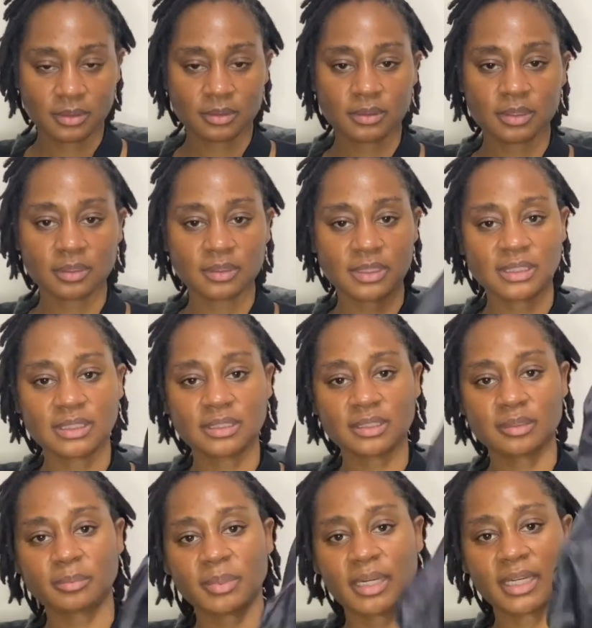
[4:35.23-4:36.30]
So this is the
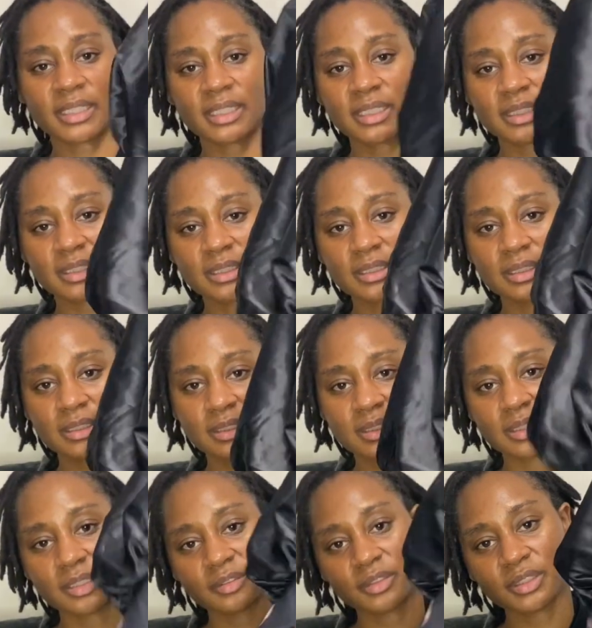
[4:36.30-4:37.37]
bonnet.
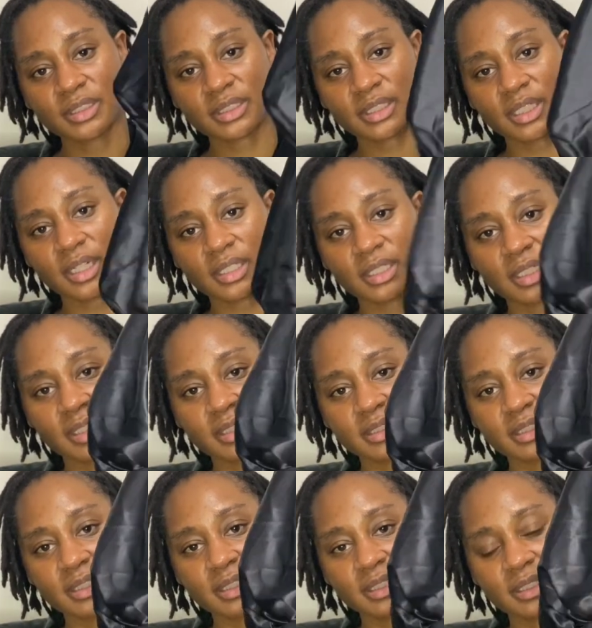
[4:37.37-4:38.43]
You can see how large
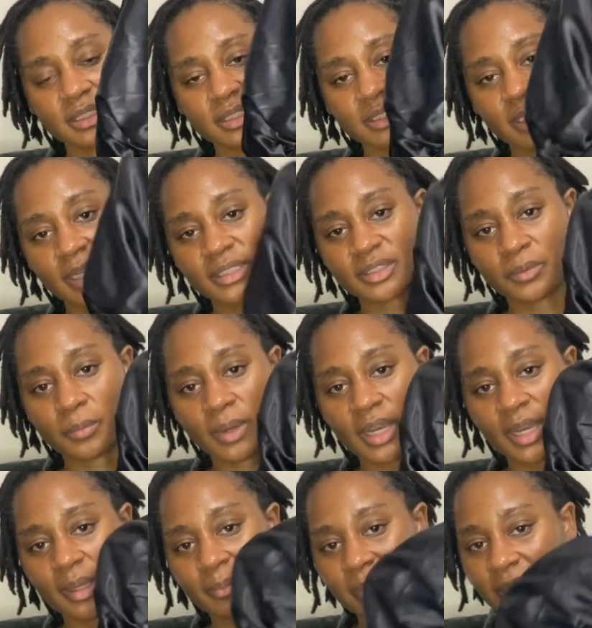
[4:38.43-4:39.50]
it is. It has the
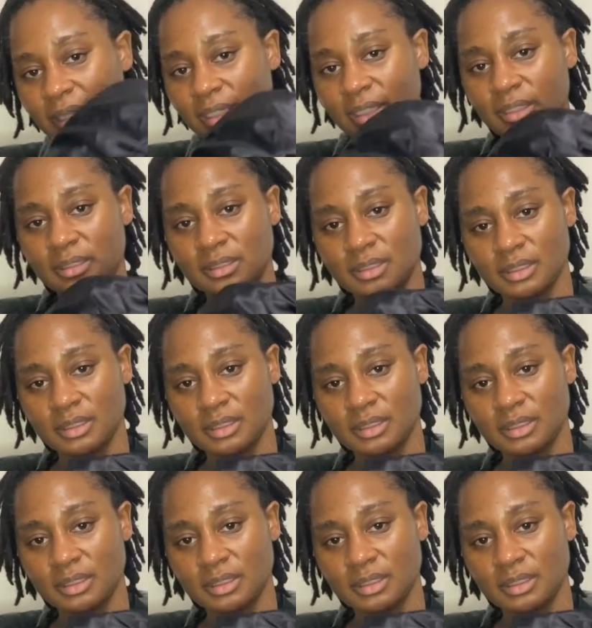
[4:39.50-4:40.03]
wide band